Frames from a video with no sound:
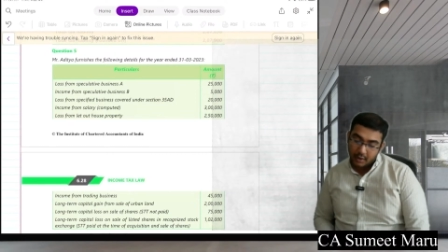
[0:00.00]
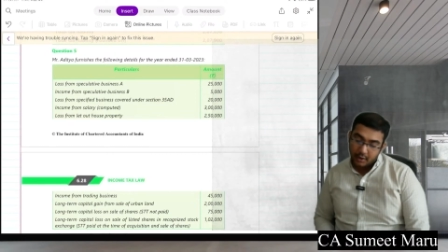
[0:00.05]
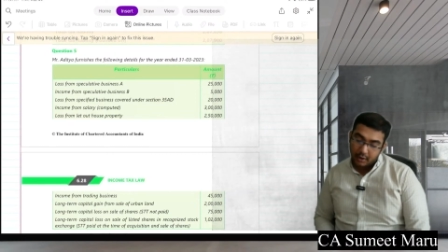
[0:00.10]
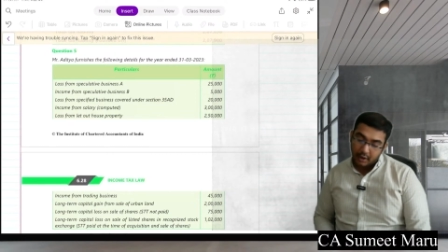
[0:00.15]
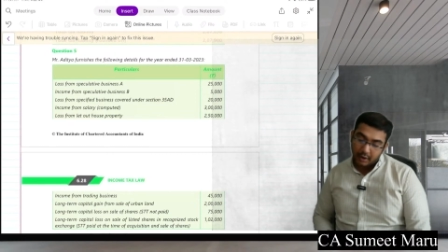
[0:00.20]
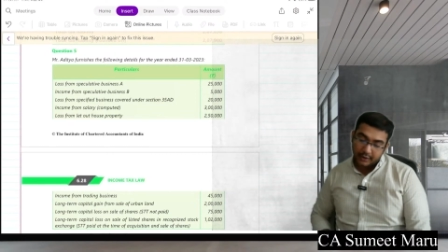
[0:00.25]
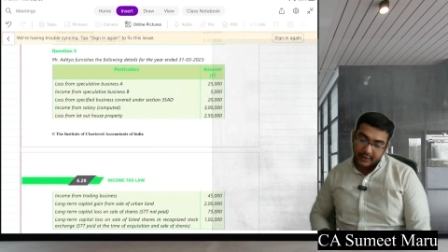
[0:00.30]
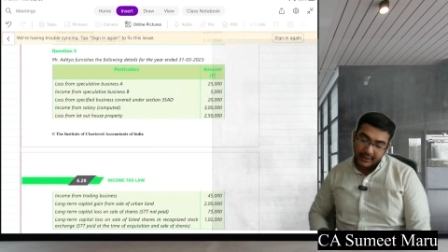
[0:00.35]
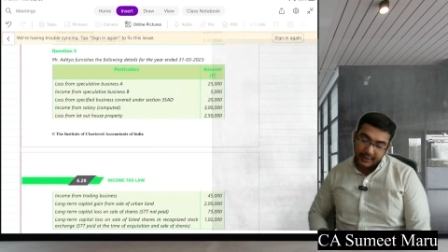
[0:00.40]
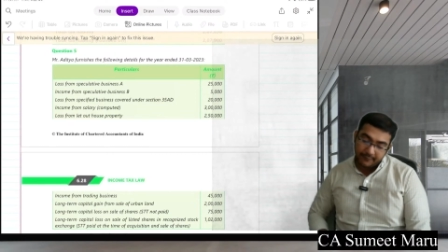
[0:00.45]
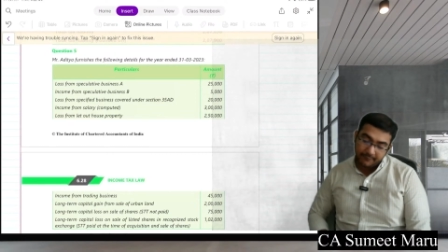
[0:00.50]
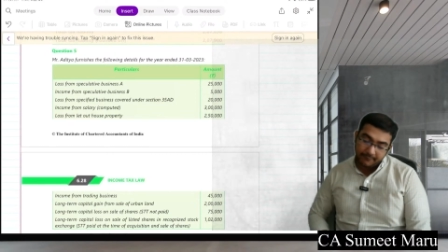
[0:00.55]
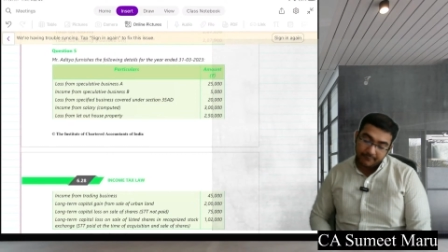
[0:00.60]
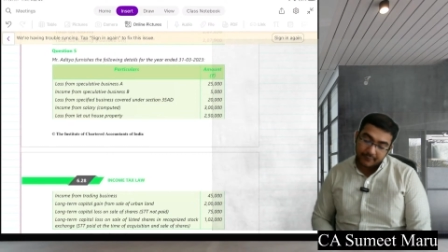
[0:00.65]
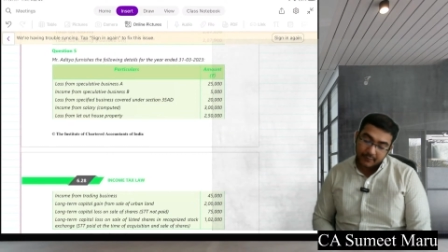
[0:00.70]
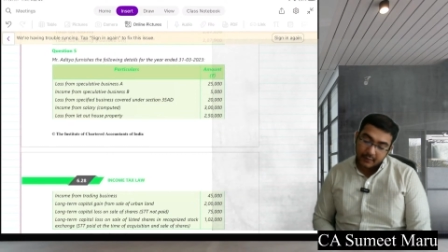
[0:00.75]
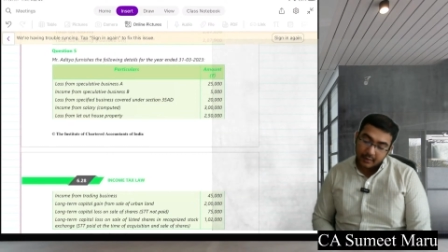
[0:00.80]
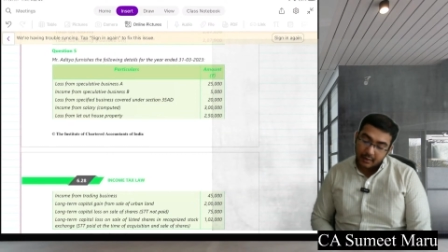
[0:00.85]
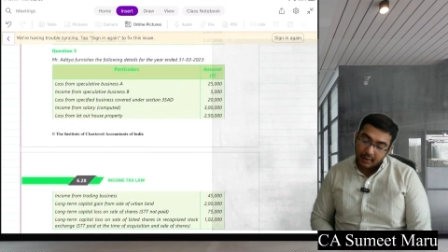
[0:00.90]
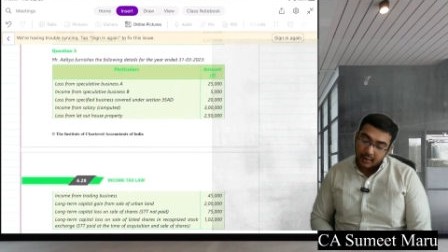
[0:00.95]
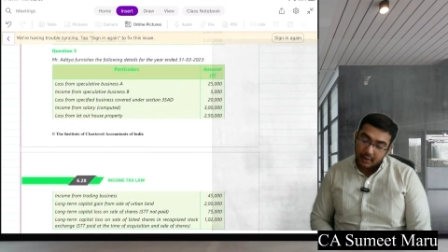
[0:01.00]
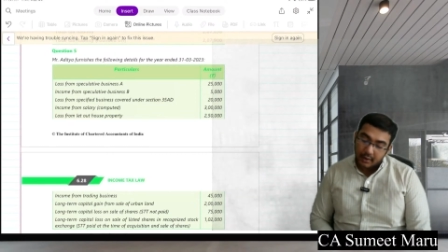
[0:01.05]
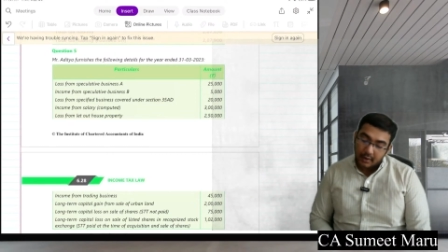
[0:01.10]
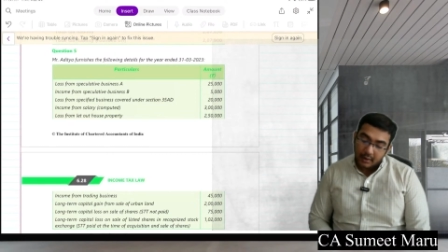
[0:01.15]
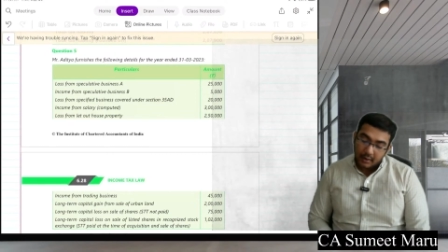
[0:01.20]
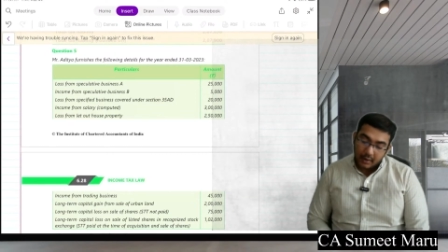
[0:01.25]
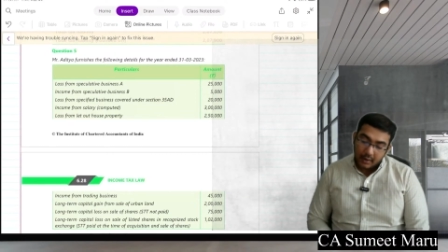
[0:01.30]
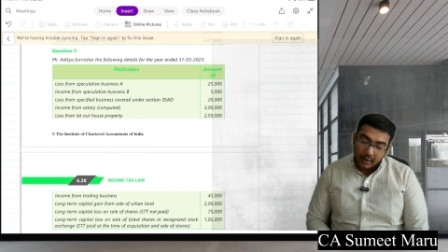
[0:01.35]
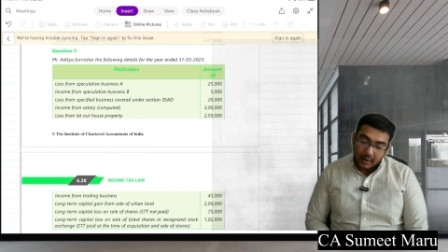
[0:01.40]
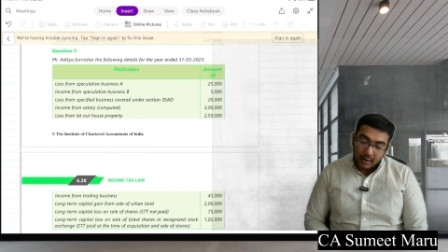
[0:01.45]
Okay.
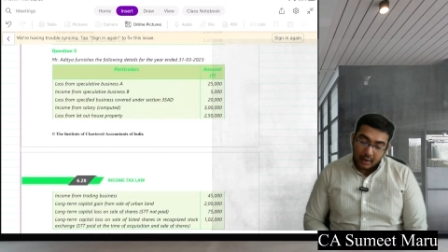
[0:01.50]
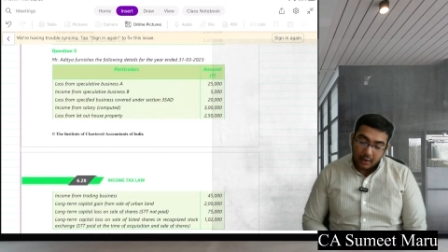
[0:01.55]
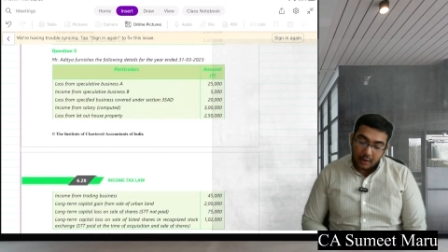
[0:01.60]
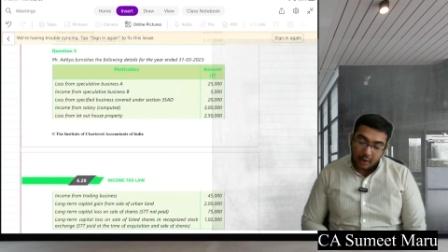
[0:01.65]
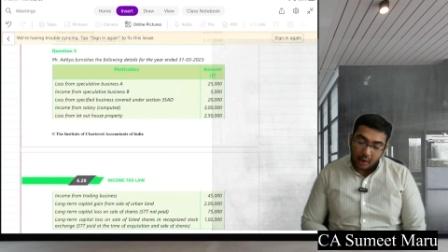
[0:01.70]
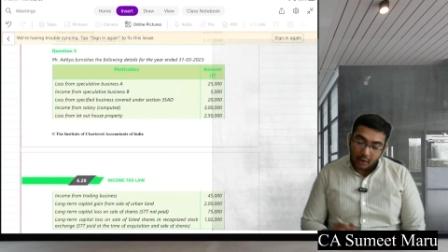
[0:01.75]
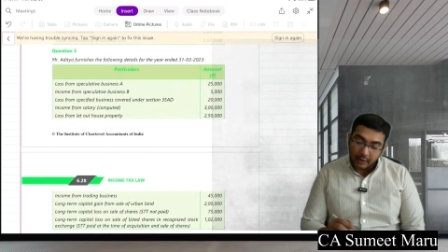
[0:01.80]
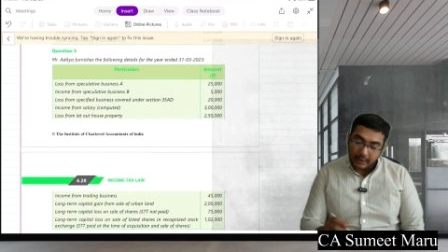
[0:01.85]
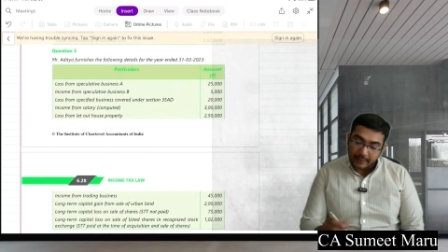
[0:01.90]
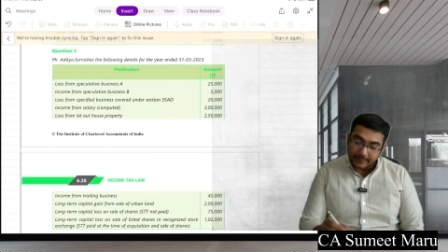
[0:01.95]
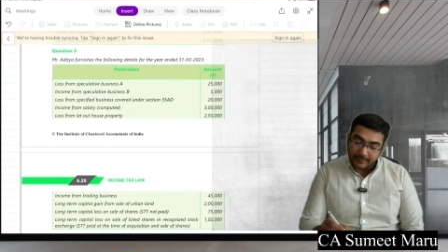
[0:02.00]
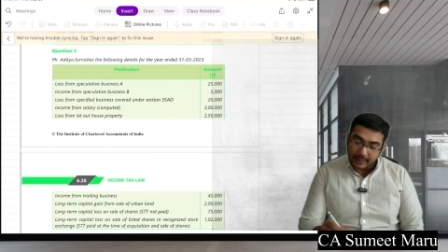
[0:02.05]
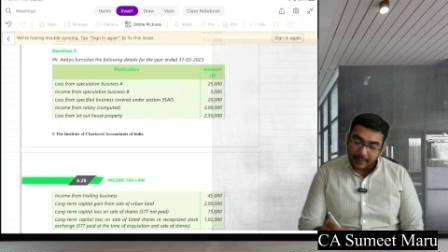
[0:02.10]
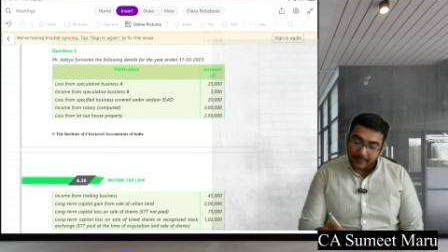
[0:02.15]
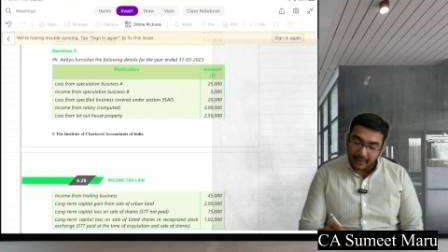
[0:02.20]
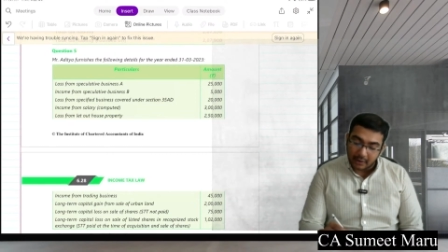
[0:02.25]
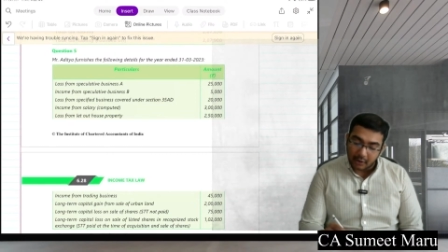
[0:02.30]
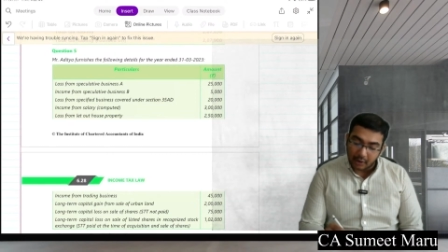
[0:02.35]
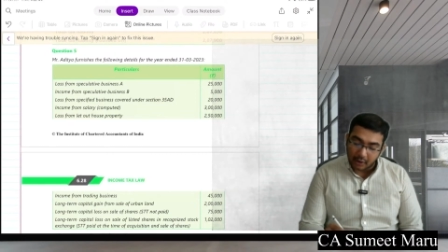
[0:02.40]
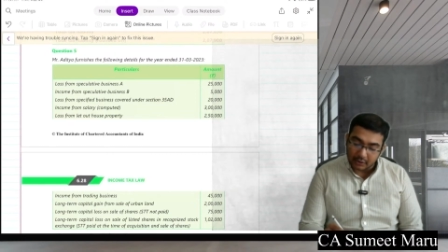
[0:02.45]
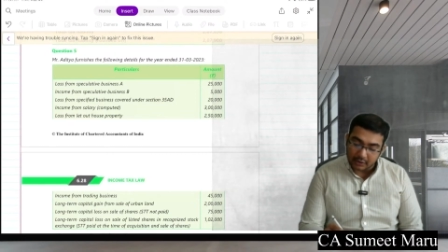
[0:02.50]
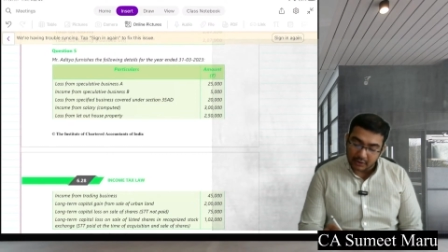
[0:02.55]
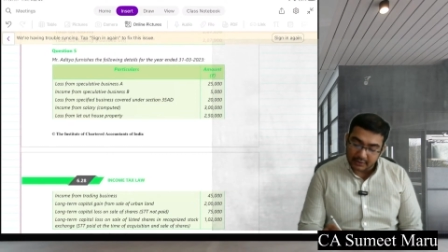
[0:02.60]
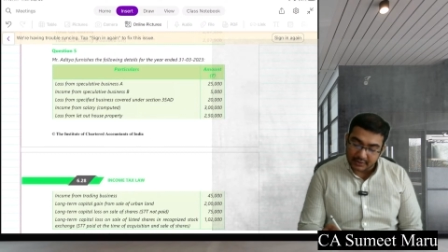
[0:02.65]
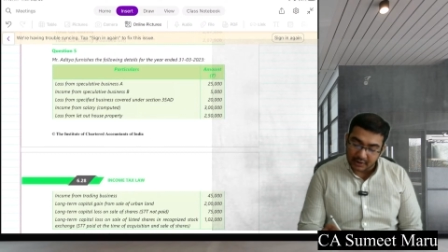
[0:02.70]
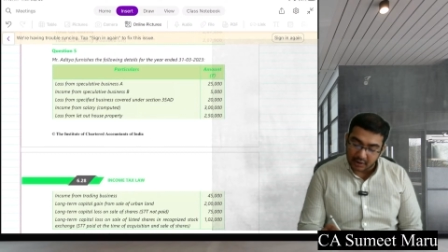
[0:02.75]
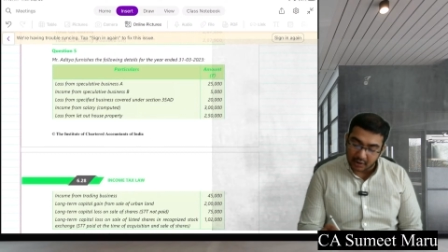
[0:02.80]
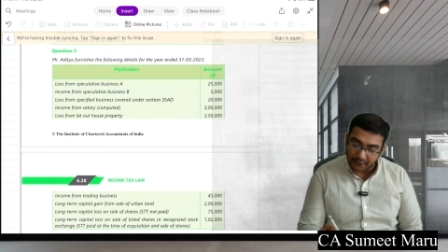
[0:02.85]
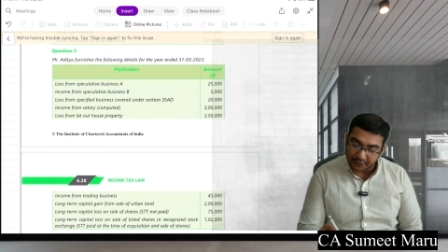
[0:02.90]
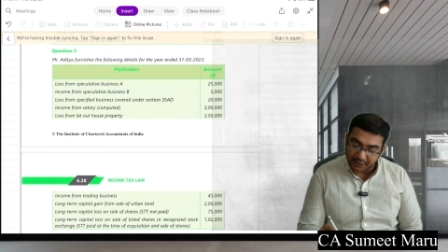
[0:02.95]
Long-term capital loss on
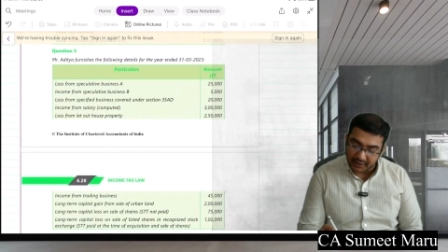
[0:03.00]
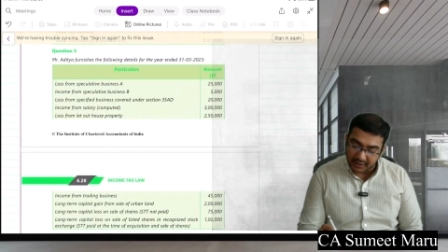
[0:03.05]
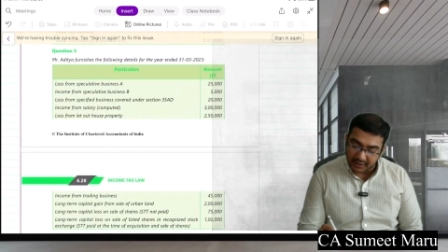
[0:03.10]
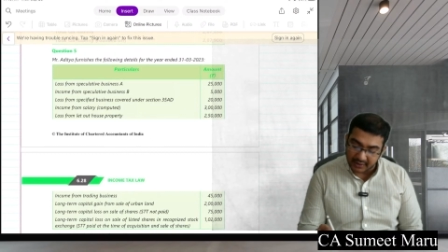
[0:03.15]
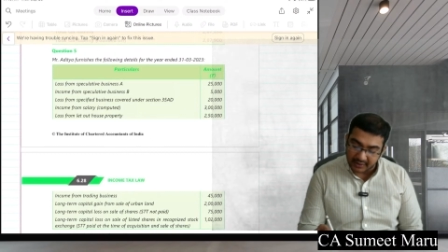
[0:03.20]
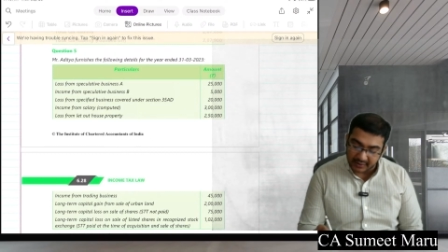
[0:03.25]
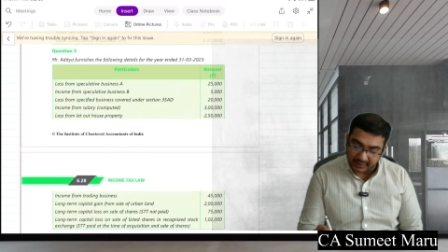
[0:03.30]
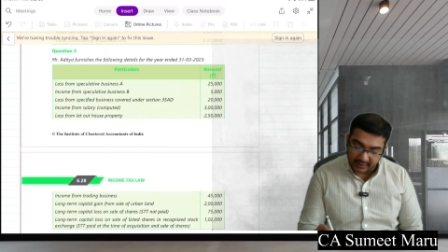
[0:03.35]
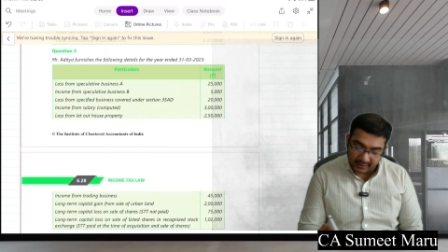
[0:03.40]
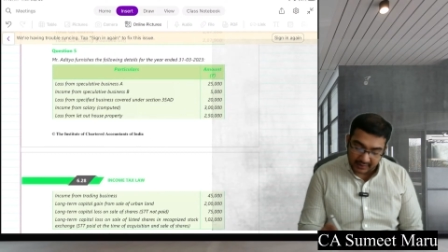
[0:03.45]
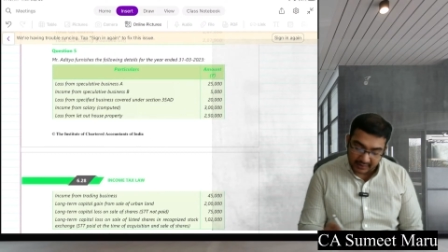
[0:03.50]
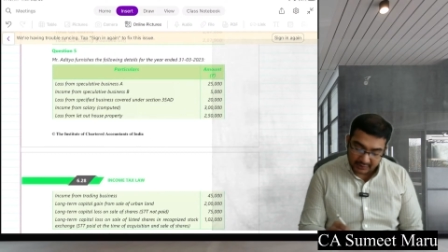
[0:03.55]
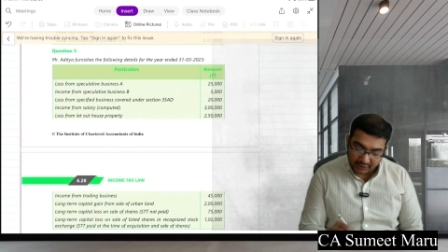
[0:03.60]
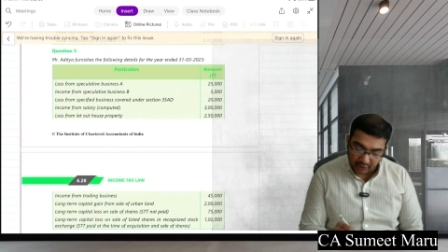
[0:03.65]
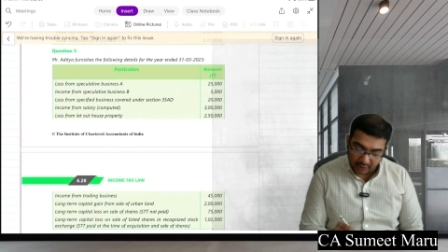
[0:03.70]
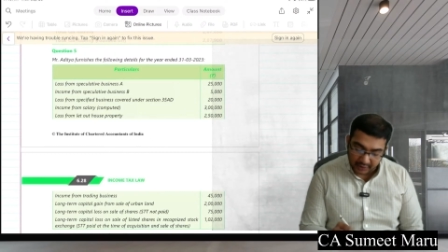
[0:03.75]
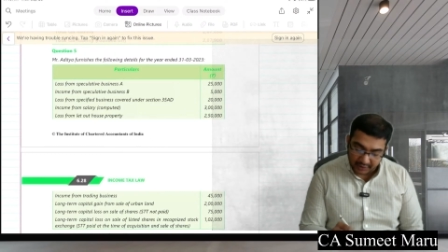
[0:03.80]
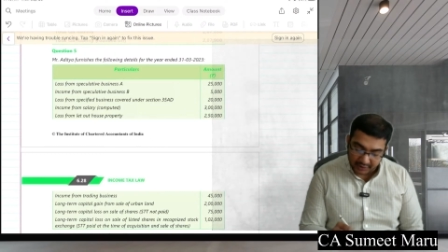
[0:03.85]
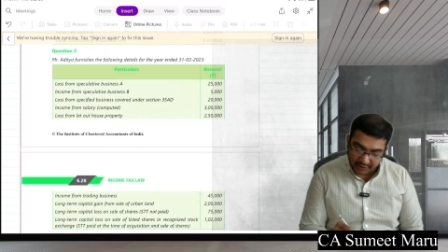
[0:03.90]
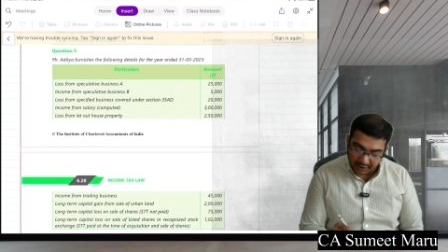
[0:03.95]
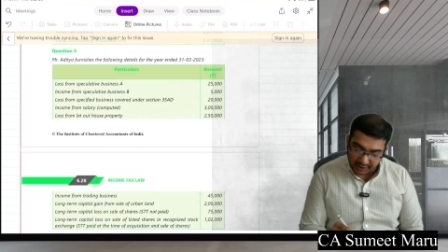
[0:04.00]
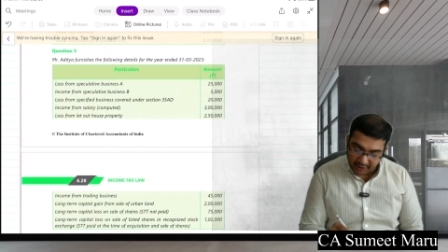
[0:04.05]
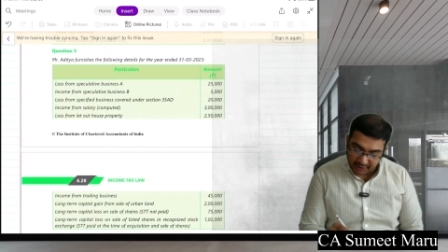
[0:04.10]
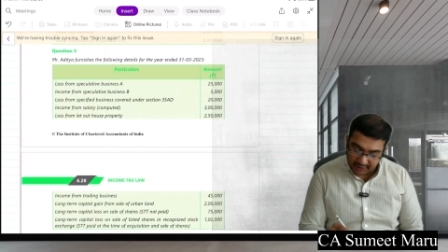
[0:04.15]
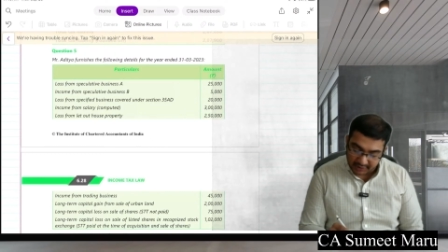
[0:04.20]
sale of share in recognized stock exchange,